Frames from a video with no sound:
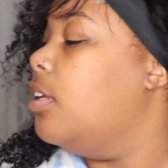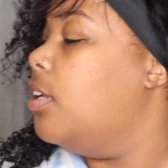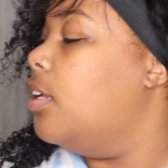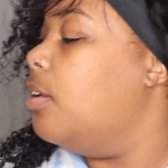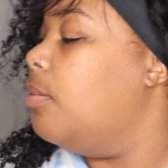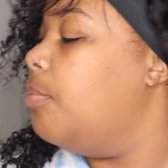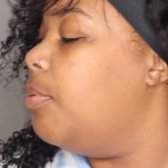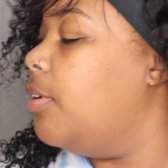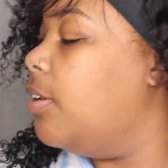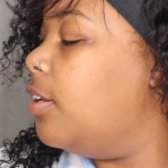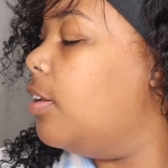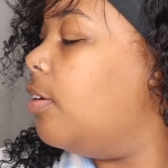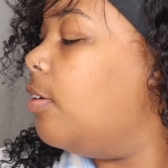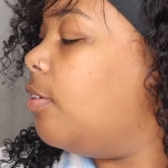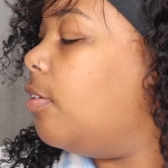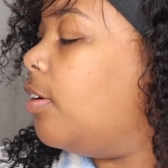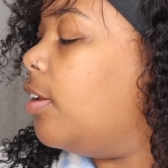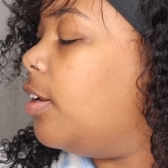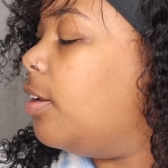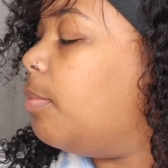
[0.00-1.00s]
and put a
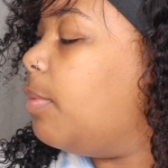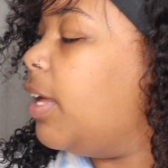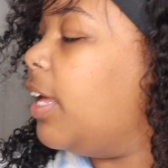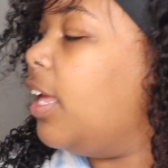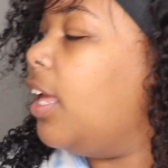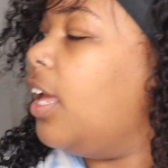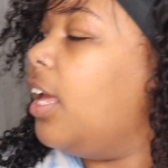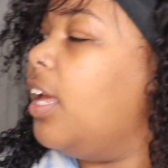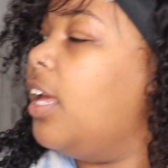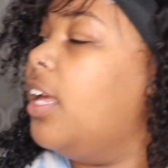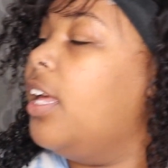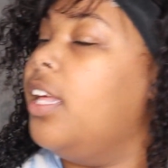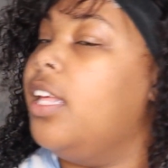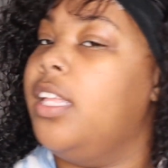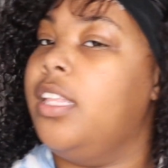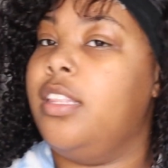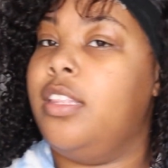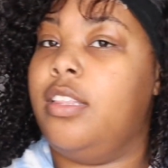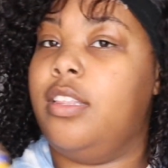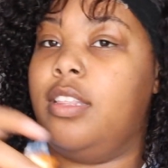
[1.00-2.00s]
little oil on my
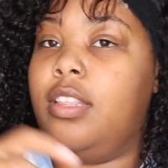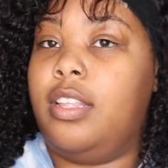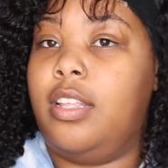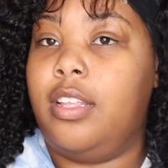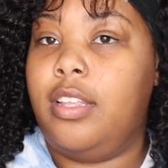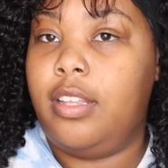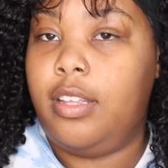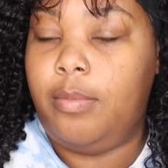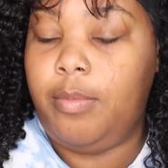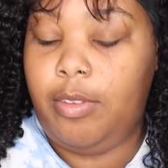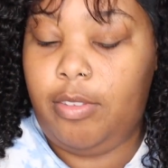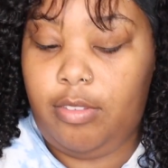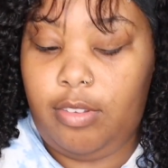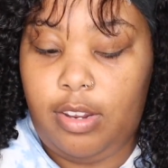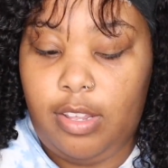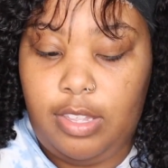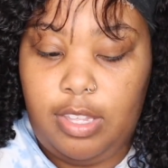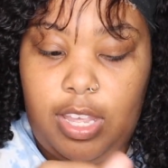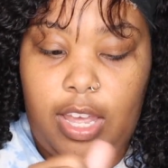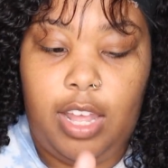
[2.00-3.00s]
hands. I'm using
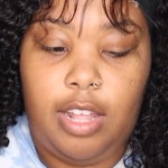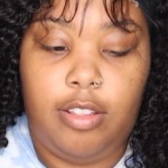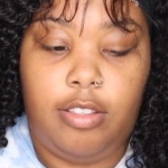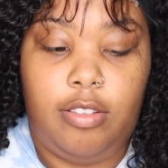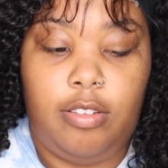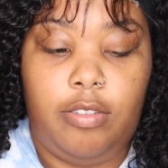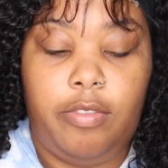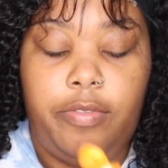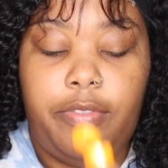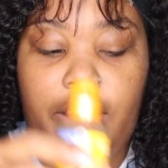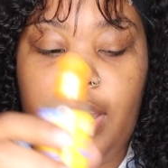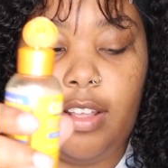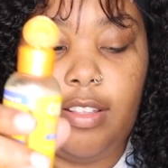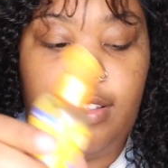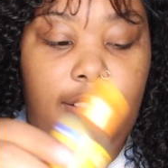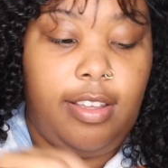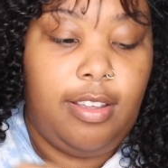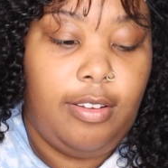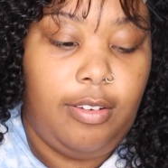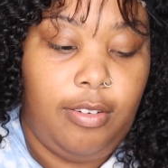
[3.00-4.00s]
this Kinky
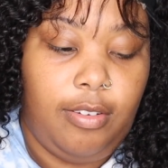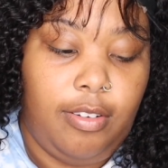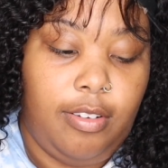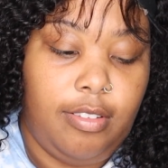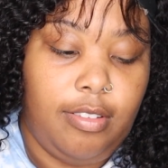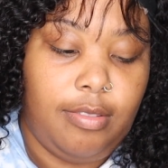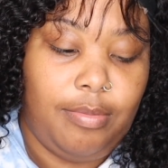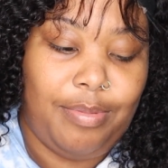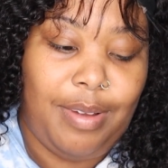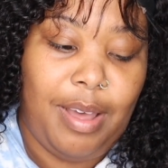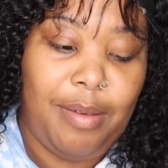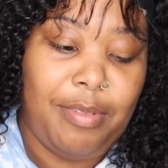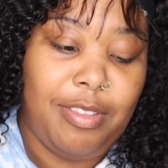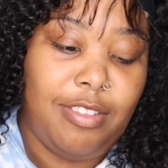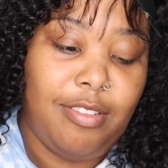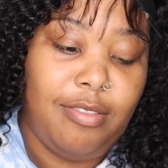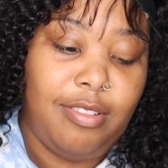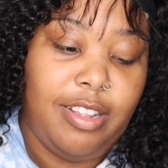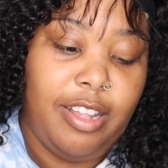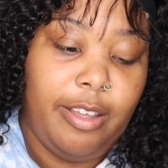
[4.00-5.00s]
Flexi oil. It's probably
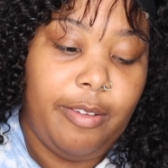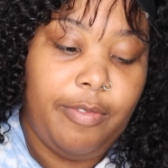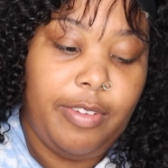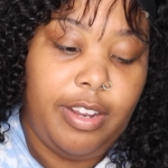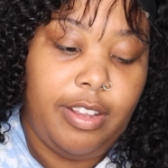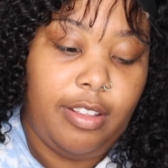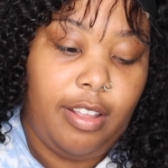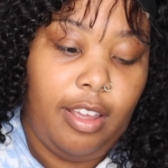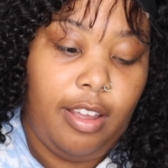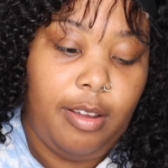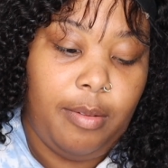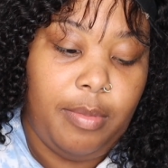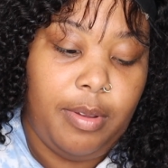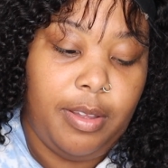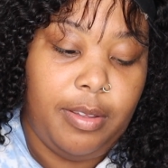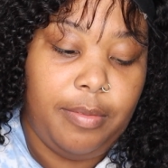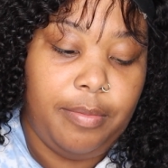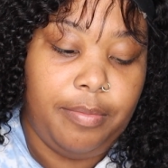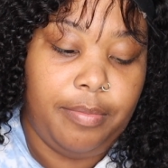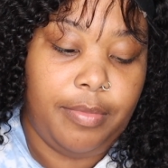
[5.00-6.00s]
too thick for this hair,
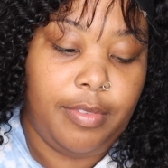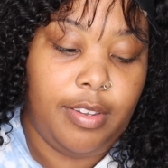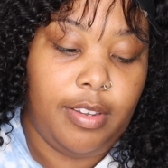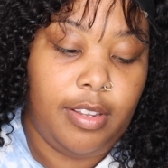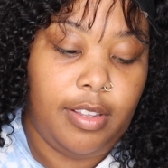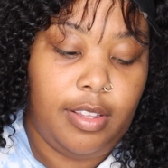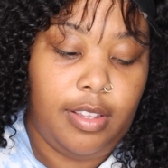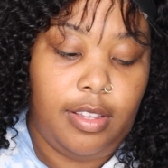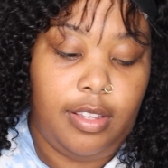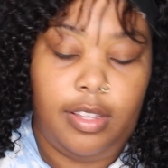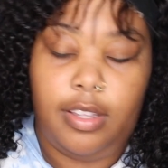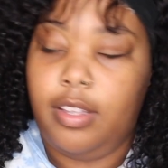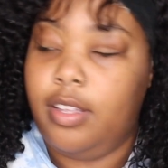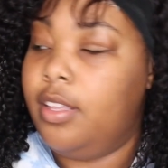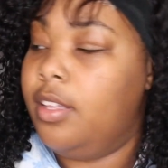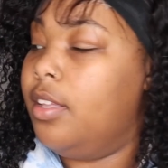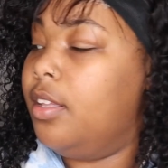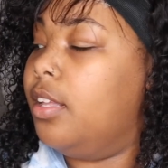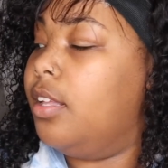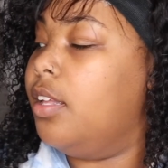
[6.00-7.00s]
but
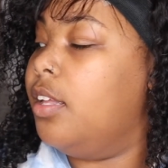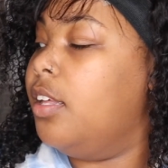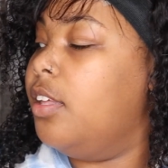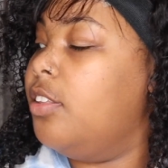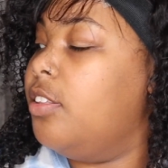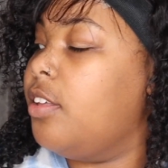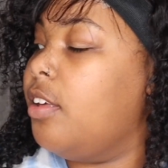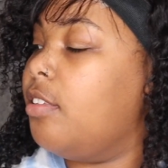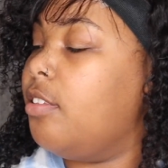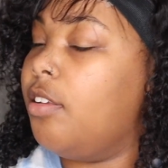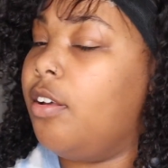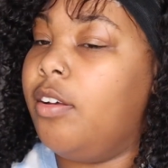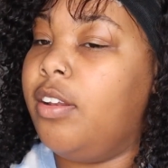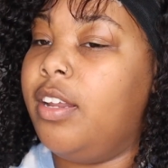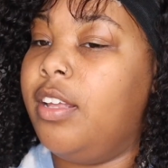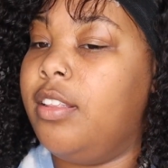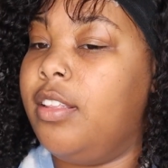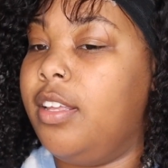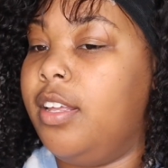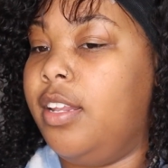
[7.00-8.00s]
it's just so it
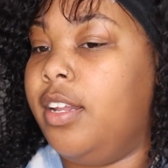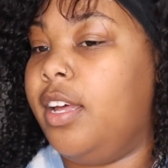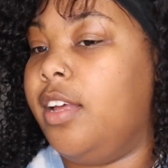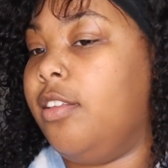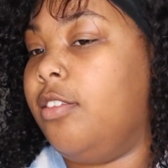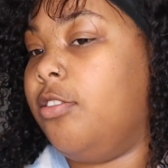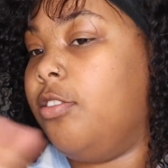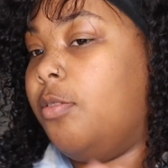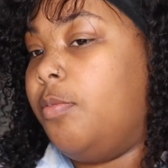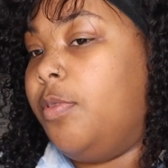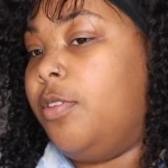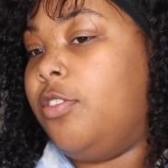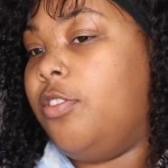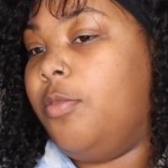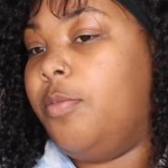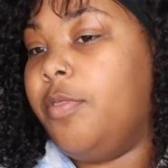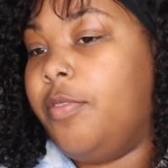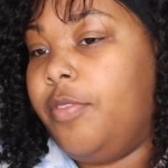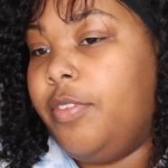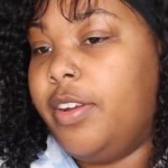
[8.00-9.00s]
doesn't get like
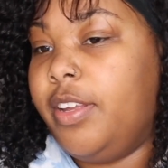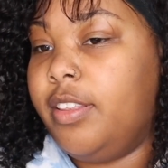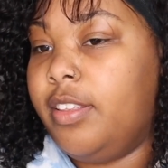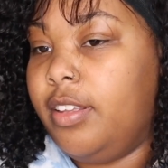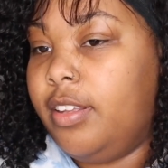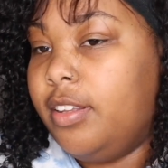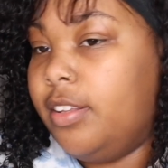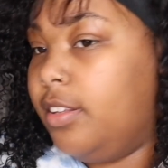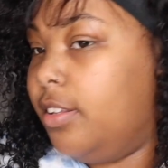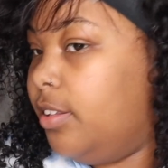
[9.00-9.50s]
super frizzy.